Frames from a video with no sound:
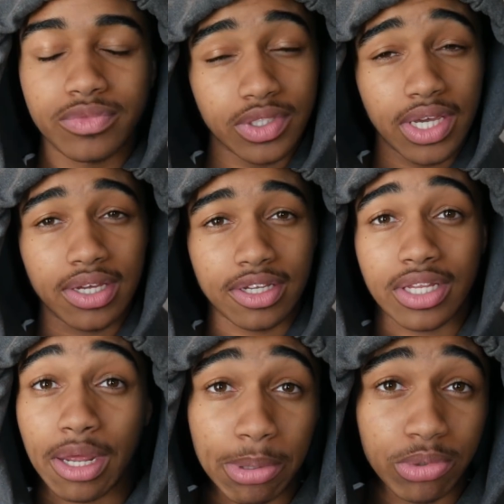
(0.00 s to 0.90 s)
yeah, a
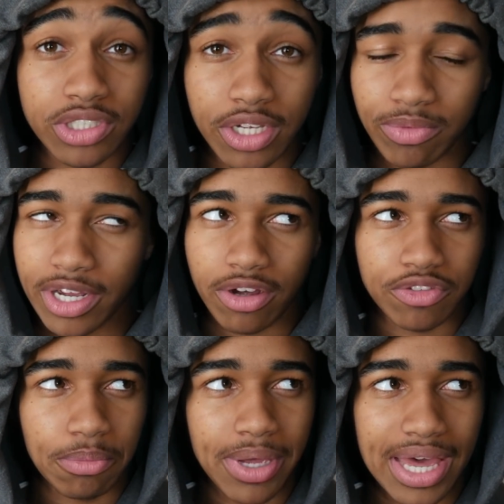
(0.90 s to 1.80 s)
lot of people say right off
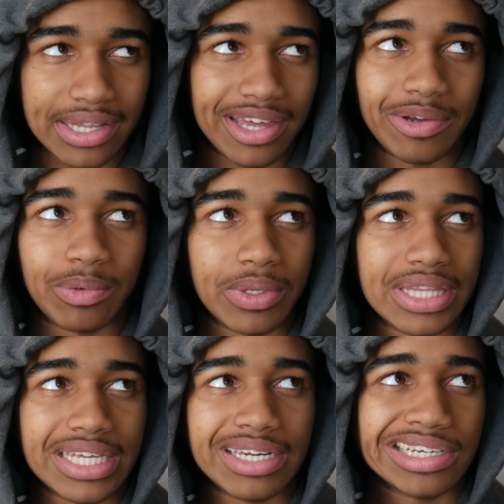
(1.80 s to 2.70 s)
the bat, like
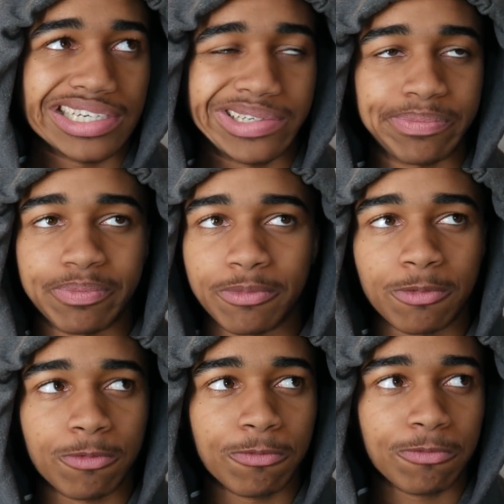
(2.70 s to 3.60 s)
within um,
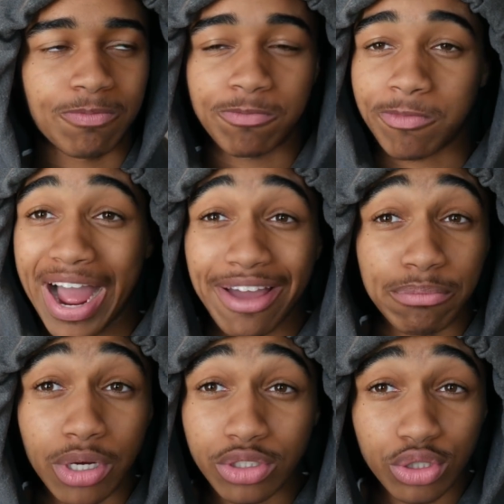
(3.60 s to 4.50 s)
five
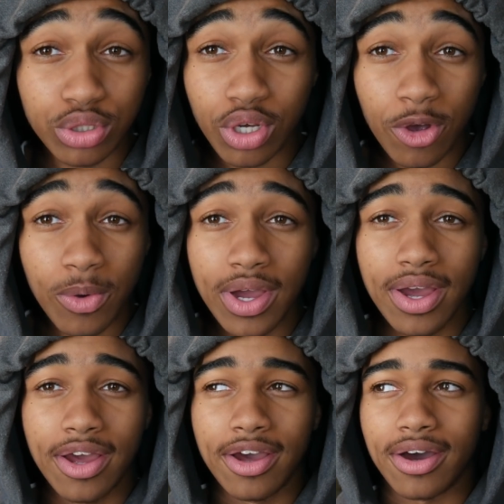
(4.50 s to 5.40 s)
months or so.
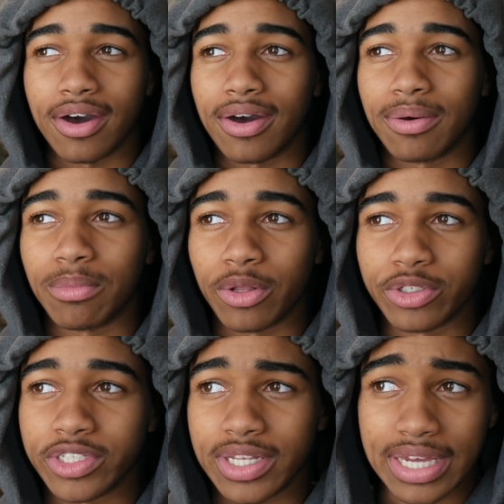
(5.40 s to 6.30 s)
Um, others
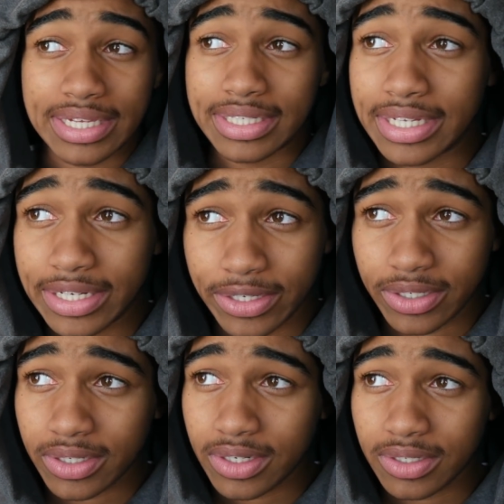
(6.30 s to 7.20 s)
said like a
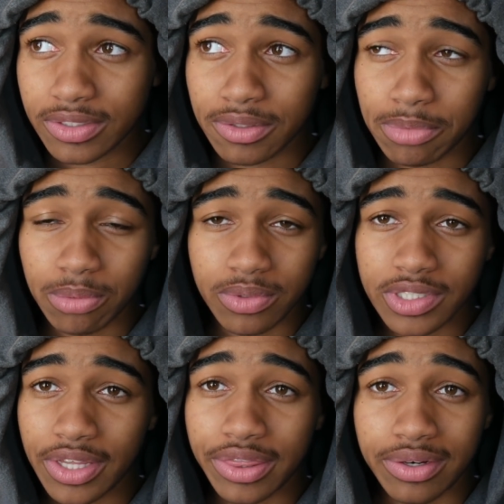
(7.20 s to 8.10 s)
year. Some people would
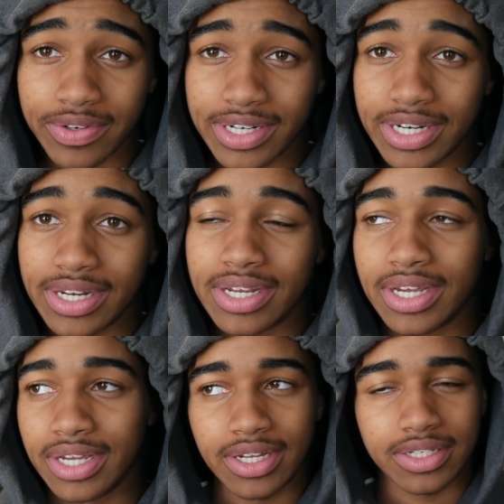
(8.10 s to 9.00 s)
say three.
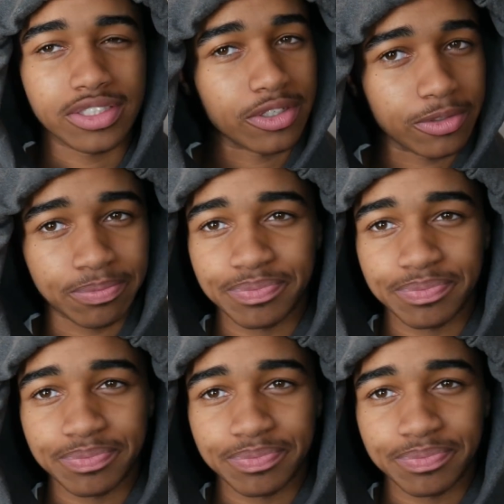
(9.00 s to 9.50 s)
So